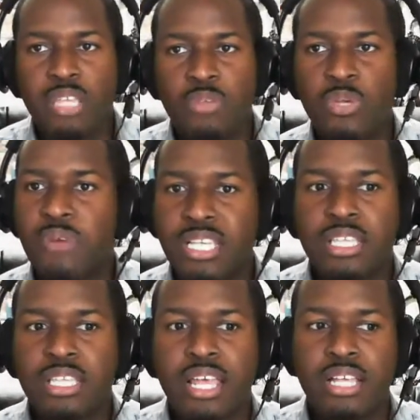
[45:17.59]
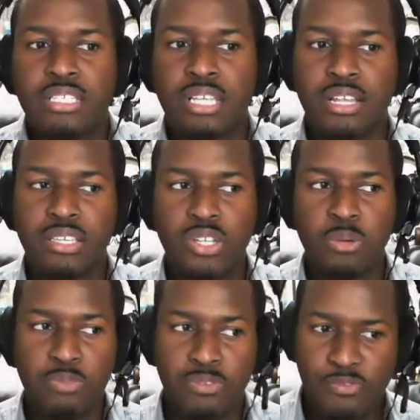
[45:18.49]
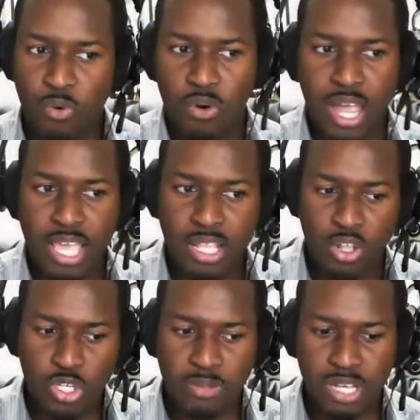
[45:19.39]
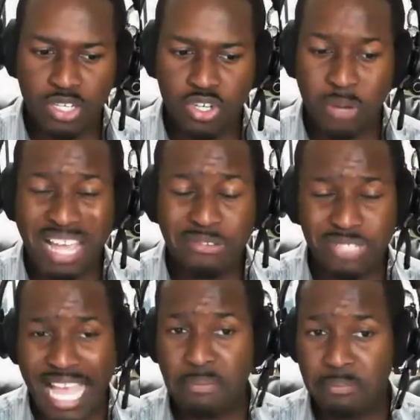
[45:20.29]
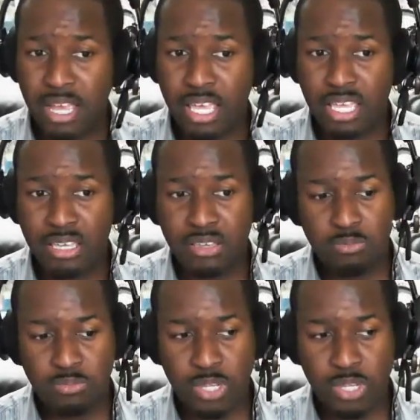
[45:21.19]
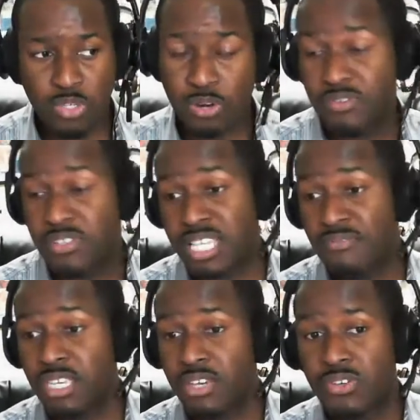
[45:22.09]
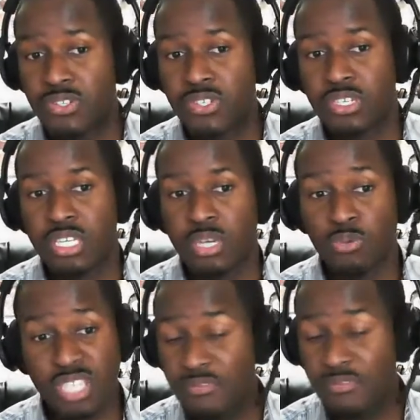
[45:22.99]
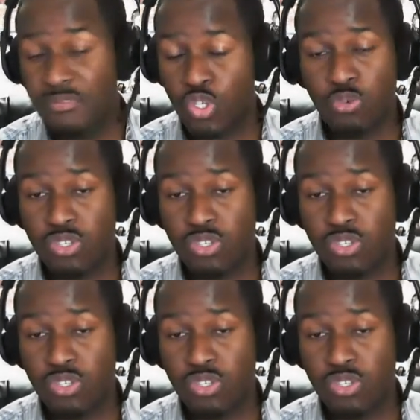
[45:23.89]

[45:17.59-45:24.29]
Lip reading: The reason why I said that is that, before I lost my job, I was at my place of work for 7 years. It was 7 years.